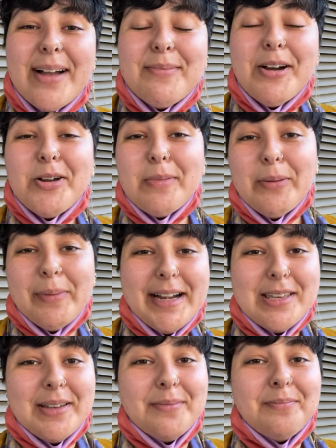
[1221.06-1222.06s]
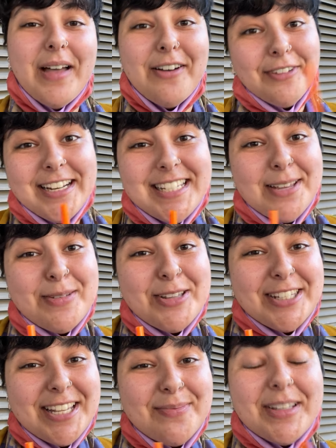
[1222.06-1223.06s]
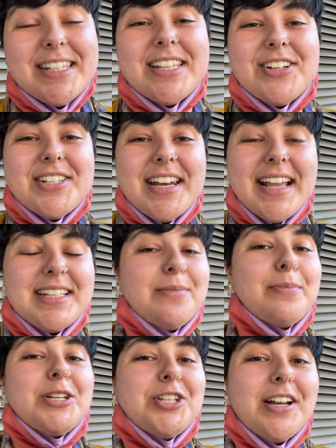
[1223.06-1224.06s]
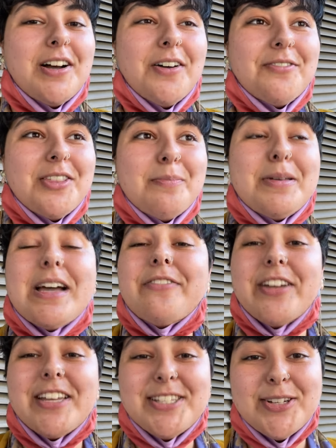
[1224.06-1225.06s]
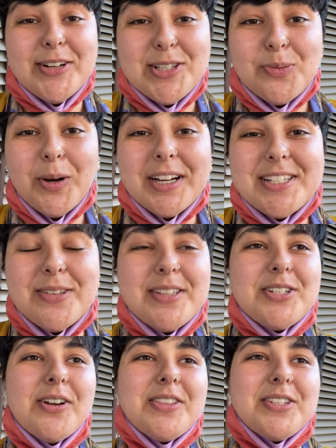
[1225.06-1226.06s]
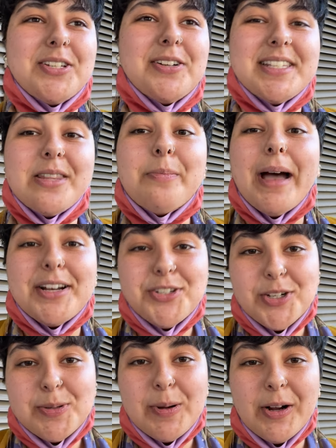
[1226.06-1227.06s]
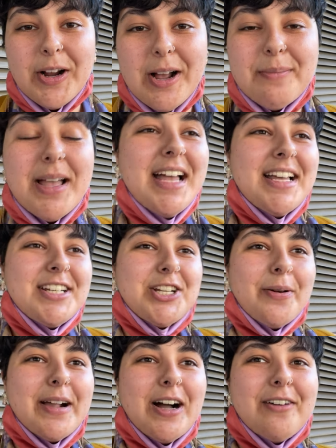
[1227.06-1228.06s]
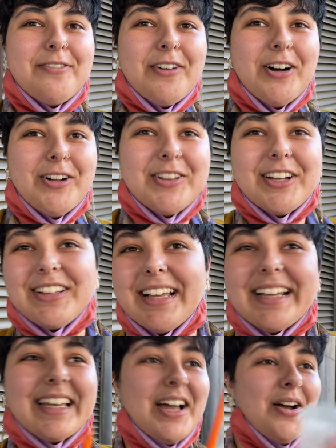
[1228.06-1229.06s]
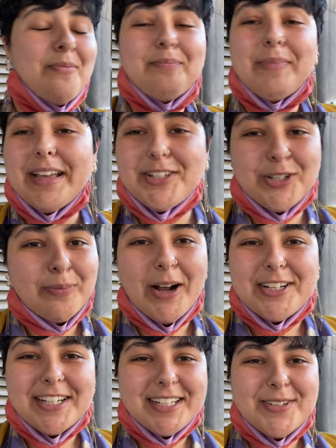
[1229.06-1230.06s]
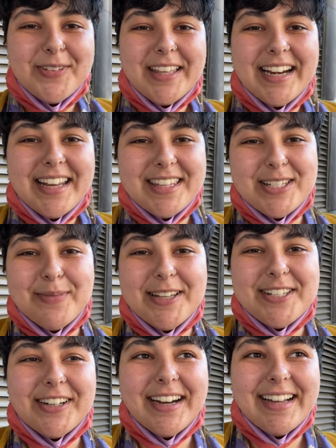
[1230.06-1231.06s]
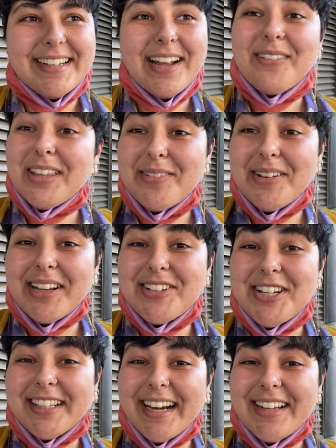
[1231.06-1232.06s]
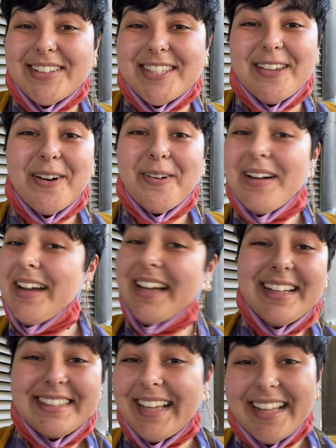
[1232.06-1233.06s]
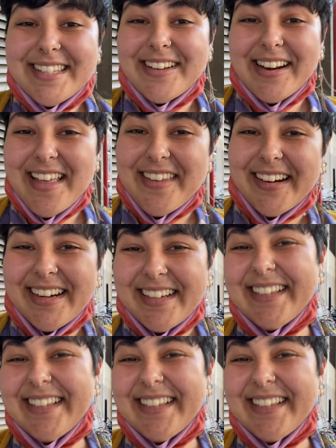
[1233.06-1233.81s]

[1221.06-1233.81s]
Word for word: I'm now on my way to the F I T museum because there's an exhibition of the B F A students' work. So these are all the students in the bachelor's program showing off all their like major projects for the end of the semester, and I really want to go check that out. So yeah, let's go together.